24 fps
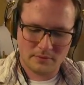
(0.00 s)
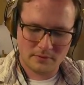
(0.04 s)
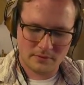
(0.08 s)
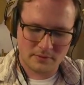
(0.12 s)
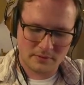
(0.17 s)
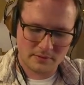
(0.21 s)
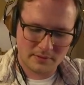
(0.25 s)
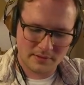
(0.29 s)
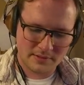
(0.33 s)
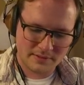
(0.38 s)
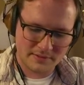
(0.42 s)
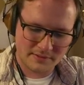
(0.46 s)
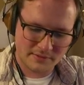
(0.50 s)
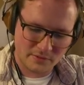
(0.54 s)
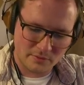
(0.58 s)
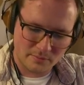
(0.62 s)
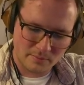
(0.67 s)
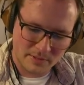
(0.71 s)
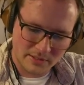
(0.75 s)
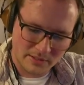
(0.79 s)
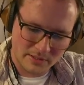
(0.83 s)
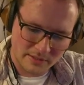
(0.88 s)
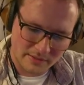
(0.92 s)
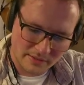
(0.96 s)
Let's zoom
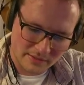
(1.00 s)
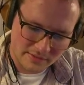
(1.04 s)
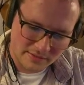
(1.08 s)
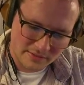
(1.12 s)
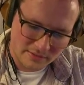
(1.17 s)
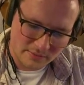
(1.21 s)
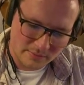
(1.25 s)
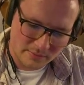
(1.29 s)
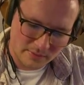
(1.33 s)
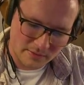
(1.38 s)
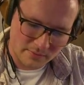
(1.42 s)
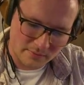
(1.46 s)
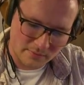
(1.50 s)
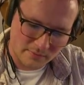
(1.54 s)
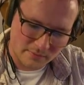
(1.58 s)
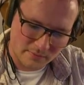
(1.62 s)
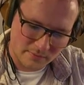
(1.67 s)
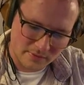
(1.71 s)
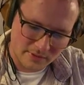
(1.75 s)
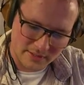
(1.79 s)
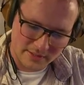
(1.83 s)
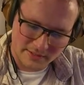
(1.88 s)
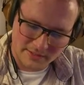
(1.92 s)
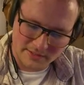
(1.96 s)
in on this so we can
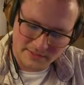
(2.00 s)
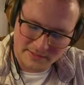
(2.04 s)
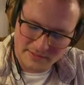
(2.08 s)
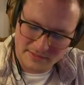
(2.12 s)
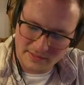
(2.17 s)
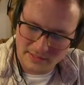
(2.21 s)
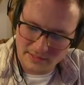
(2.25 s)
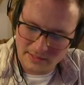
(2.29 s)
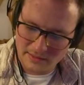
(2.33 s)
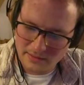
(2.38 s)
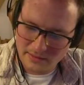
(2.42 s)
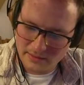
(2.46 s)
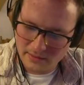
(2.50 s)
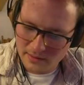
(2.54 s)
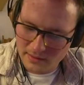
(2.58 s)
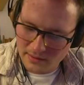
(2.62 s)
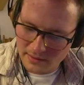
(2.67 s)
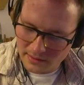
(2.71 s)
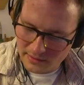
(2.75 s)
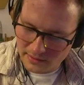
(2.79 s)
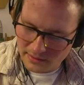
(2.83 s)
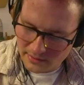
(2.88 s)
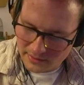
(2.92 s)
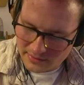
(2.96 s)
really see.
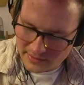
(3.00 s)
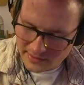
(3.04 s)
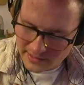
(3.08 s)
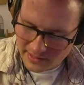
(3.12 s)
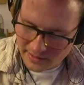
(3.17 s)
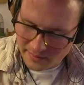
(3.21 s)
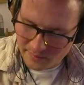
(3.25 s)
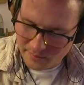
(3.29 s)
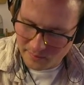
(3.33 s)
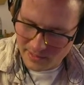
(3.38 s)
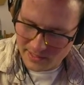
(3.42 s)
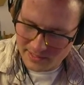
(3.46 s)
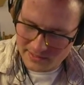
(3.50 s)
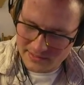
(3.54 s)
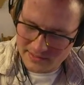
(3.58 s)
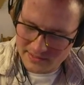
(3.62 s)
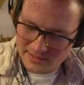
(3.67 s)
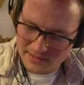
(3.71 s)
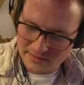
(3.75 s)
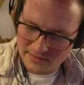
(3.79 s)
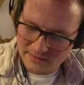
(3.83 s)
Looks like I missed